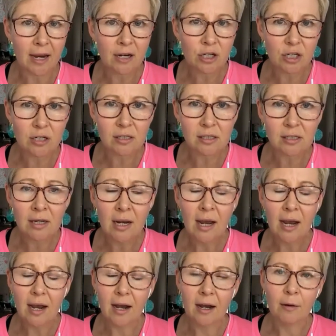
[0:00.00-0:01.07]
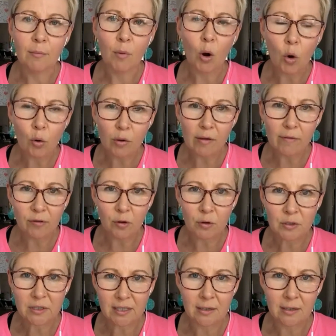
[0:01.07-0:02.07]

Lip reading: anxious. All of those